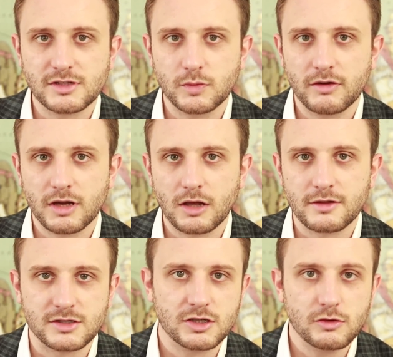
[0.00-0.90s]
it's where a lot
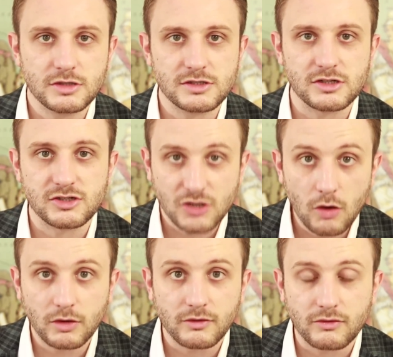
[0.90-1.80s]
of the scooters are
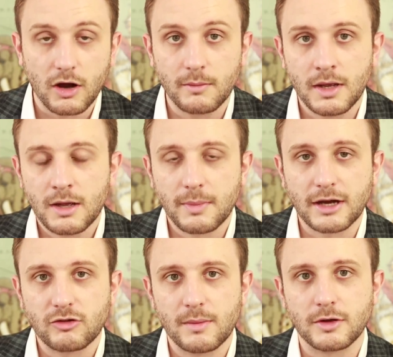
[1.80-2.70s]
stolen from
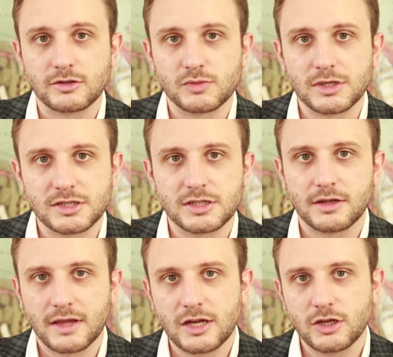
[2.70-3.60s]
by criminals, which
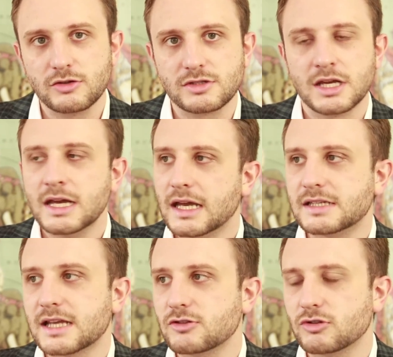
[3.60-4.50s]
are then used
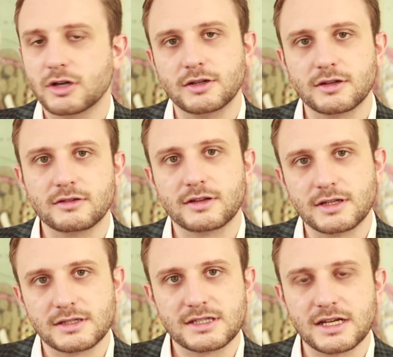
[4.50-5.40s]
in central London
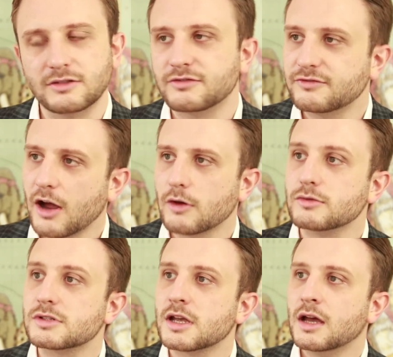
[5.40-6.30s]
to steal
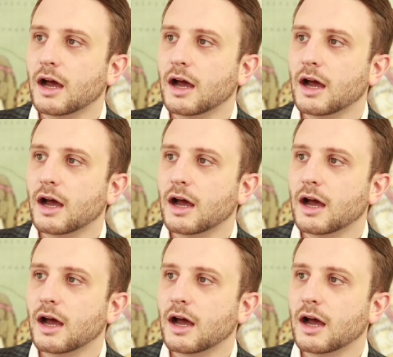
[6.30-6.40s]
phones.